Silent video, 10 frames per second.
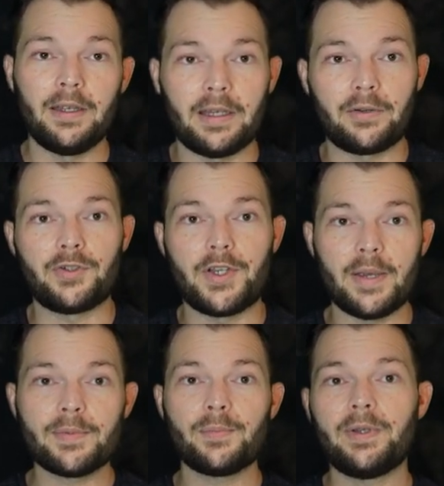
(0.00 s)
now,
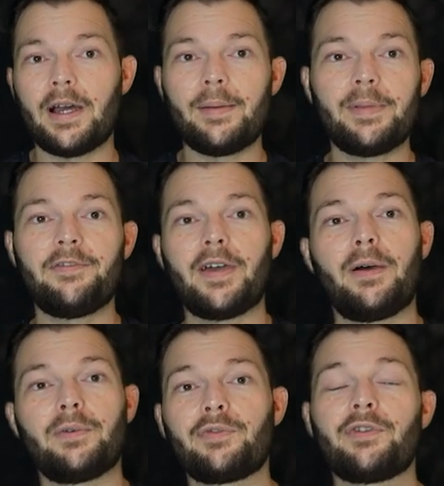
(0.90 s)
James would not be
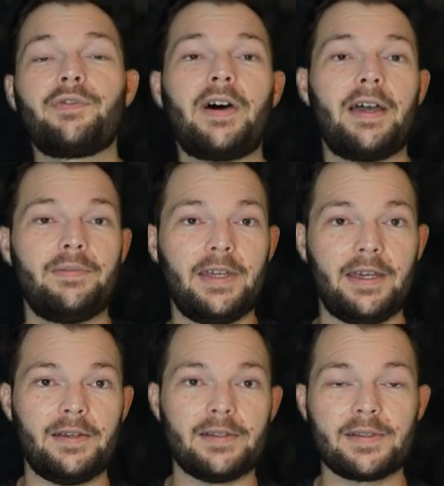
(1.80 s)
found for five
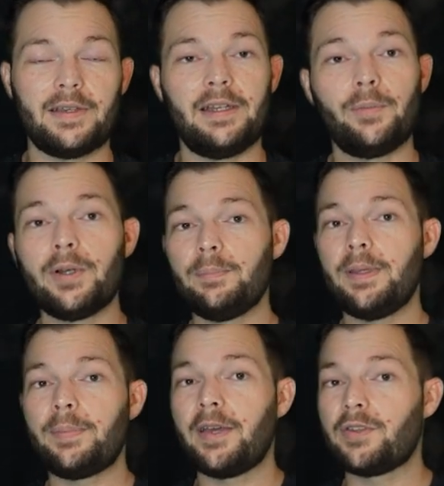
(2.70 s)
days, and it wouldn't
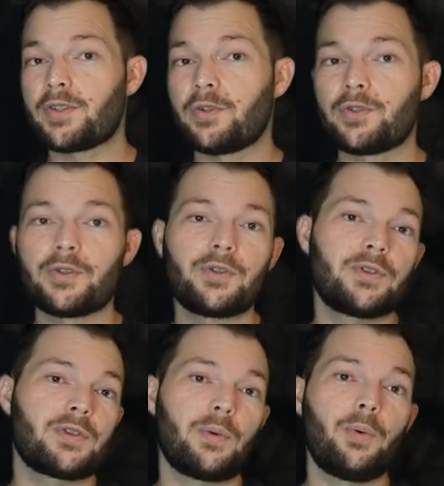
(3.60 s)
be by the
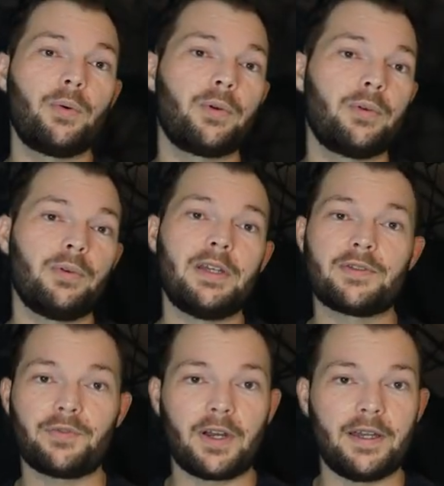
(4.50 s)
searchers or his
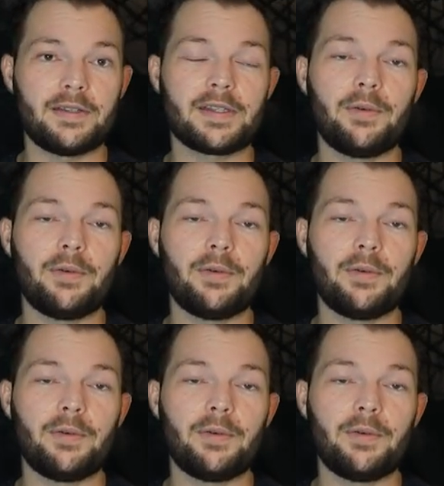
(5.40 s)
friends.